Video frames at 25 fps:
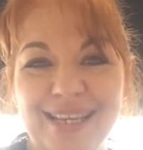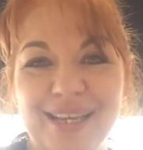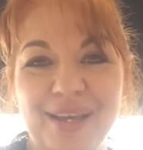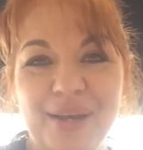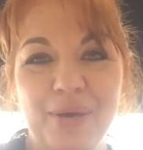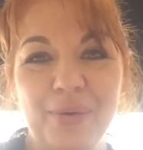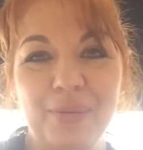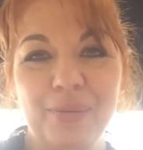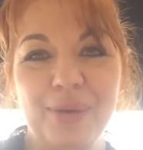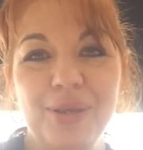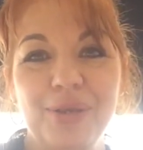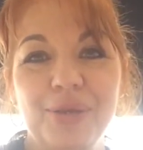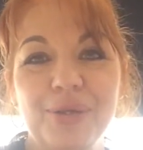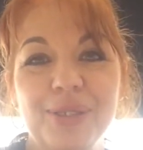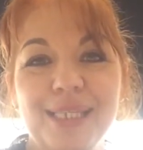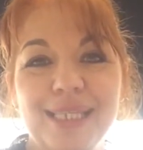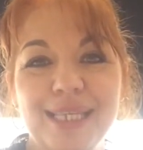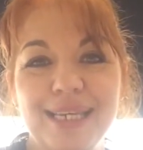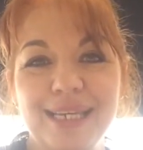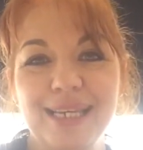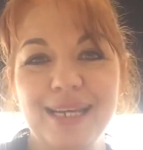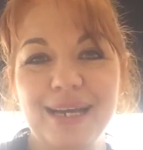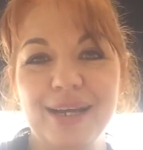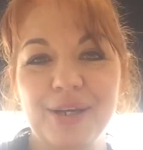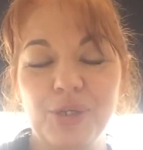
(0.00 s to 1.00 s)
when you're
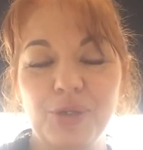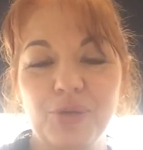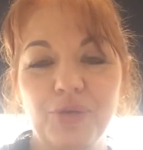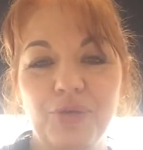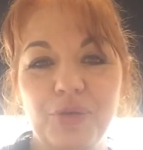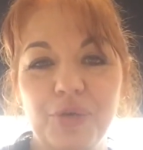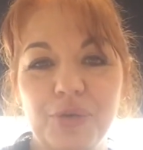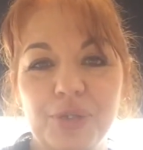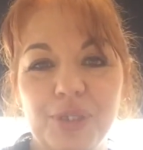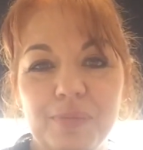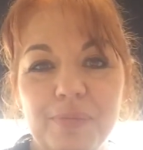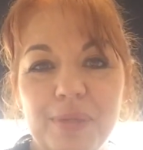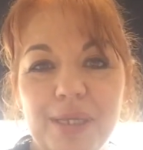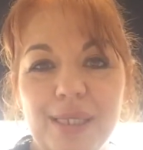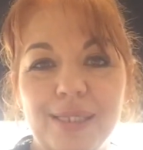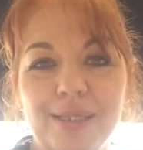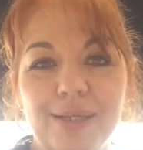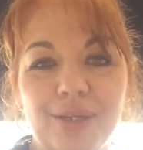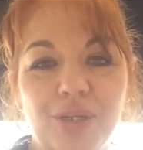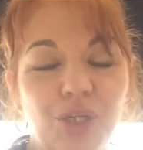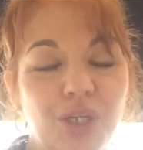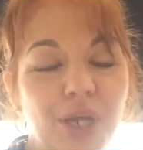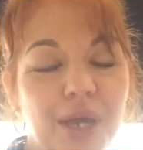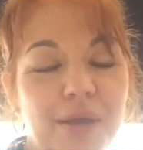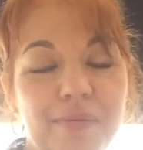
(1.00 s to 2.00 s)
sending out your first
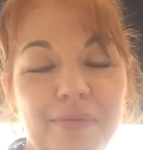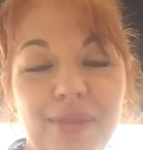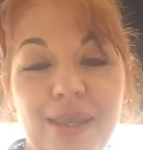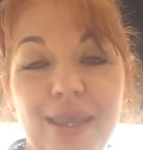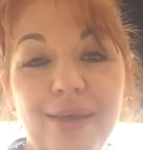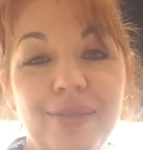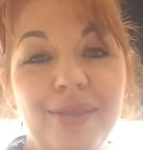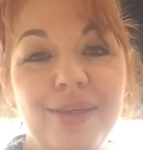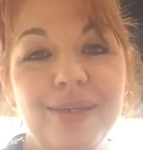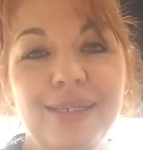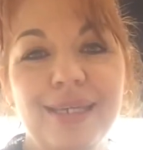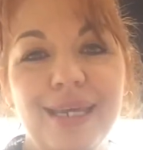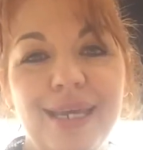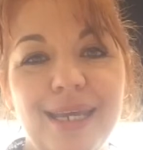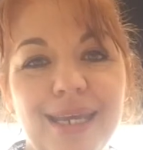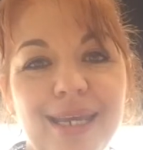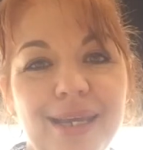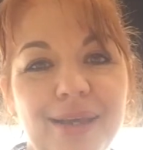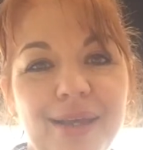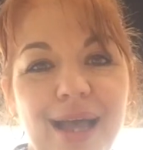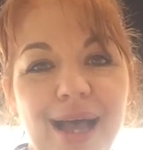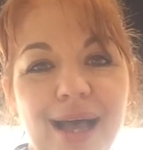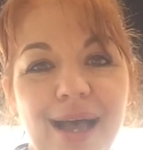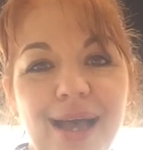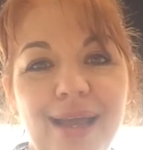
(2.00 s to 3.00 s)
message. The other
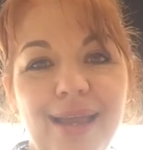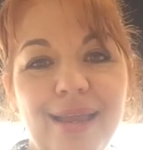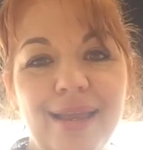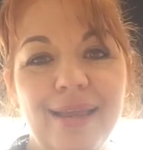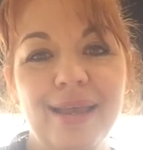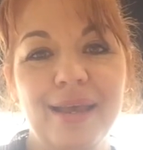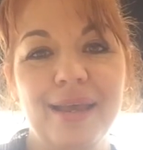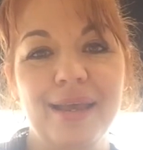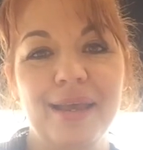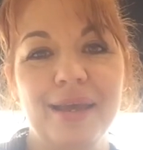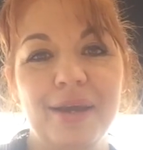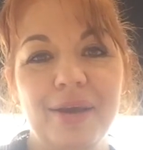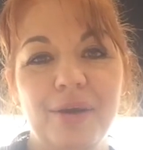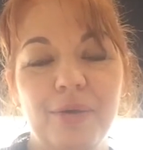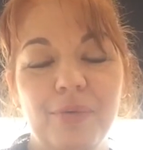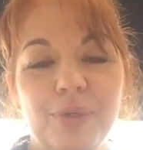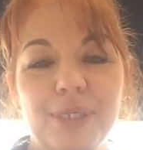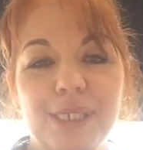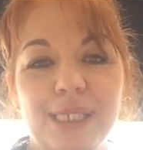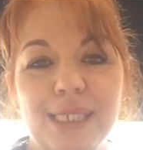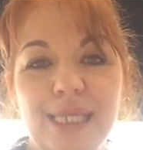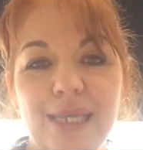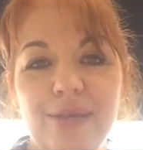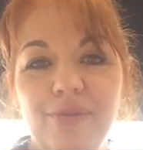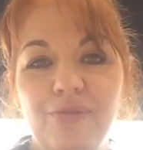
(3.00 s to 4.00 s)
day, I
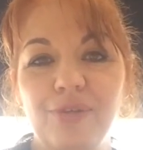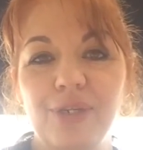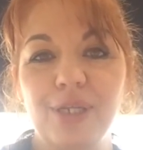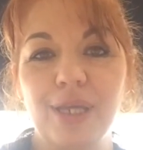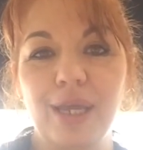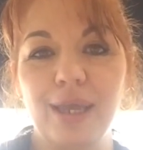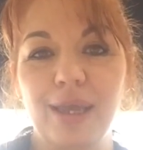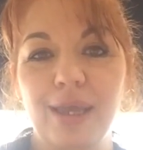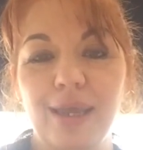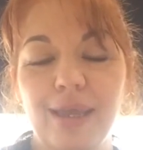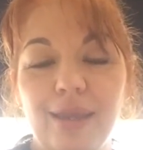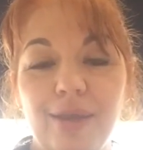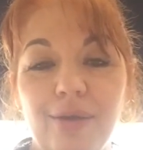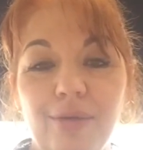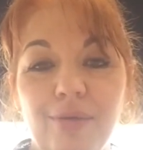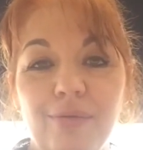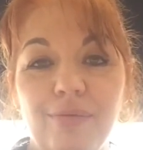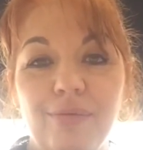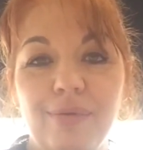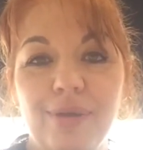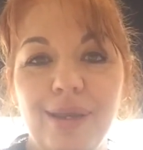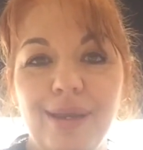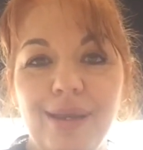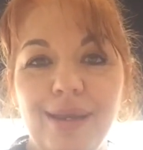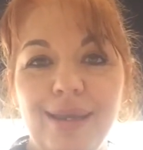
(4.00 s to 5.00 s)
received a
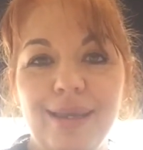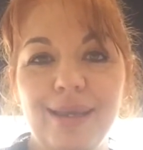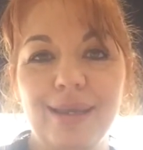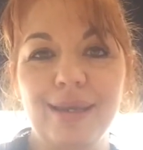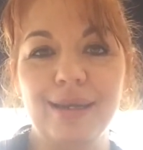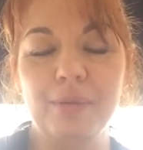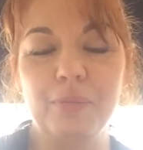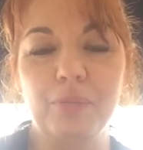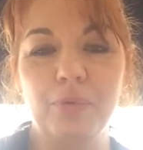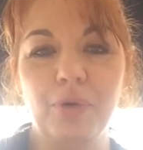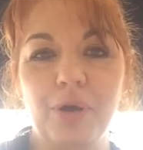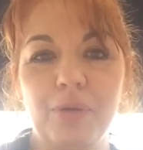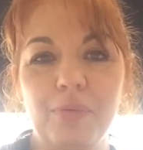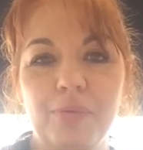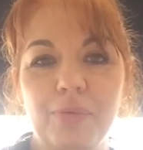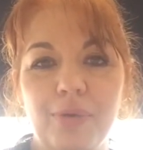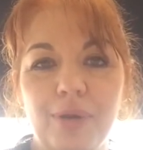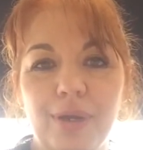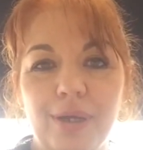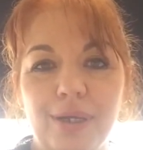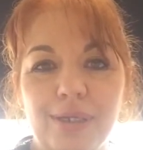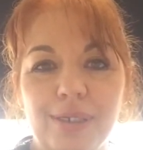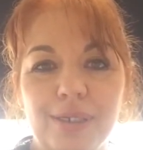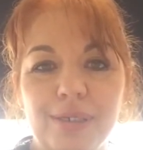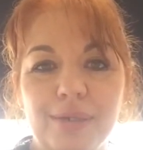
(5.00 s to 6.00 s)
really
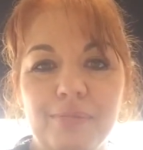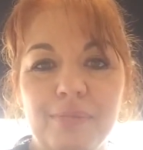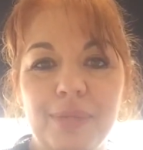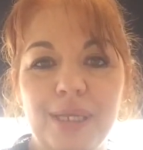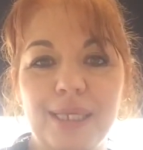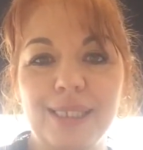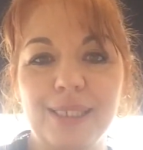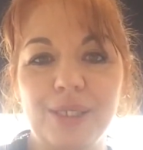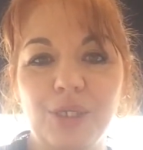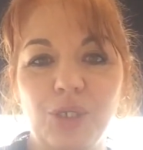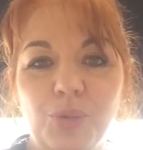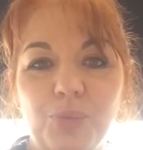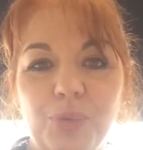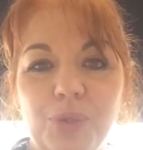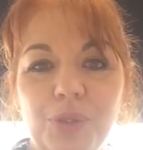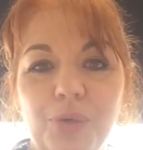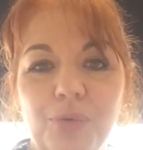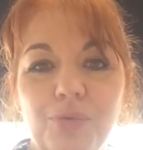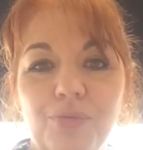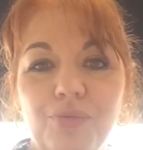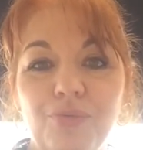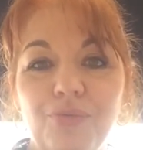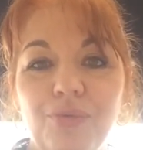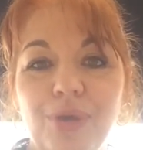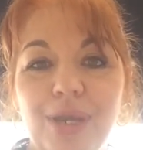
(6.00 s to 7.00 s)
inappropriate message with a
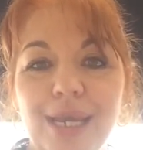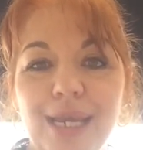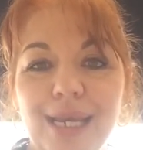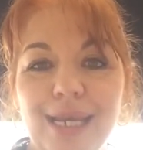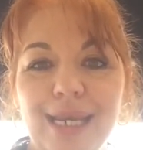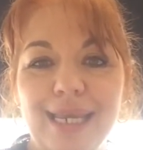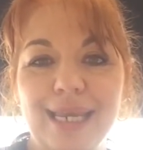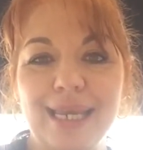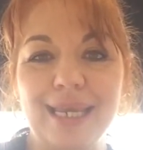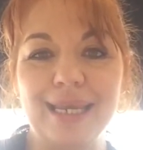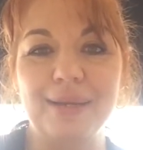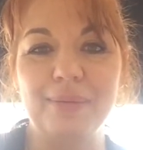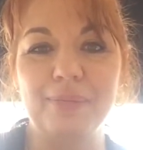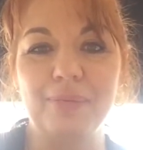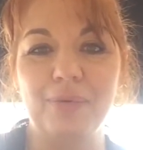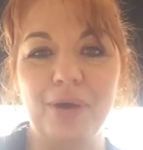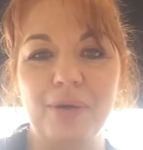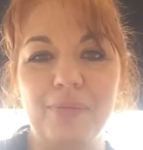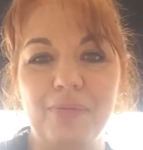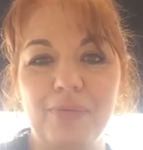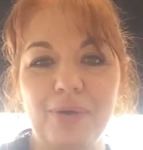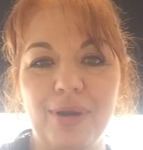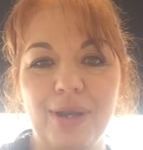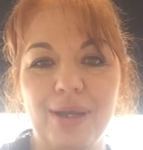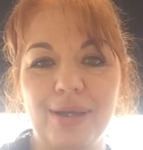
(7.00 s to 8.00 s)
really
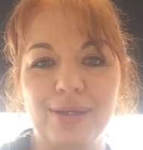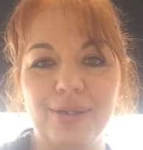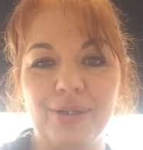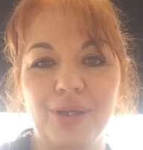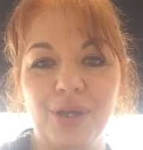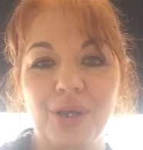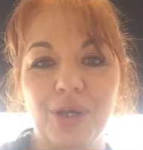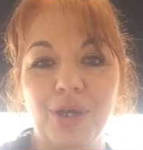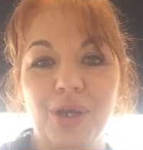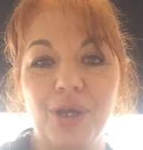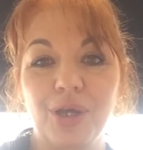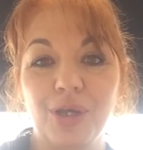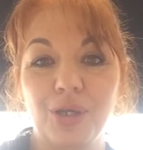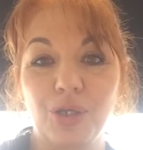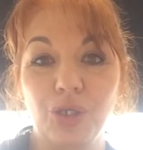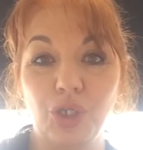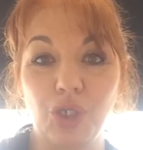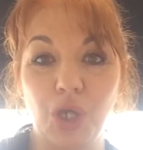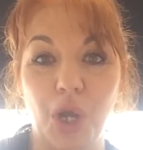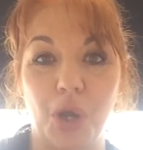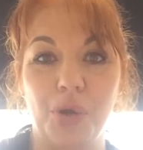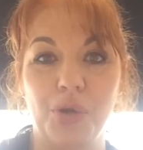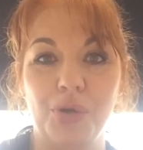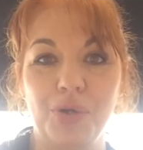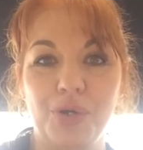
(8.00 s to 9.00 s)
inappropriate
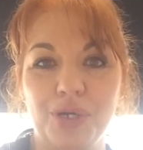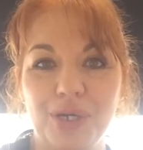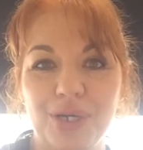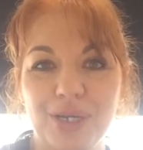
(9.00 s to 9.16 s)
joke,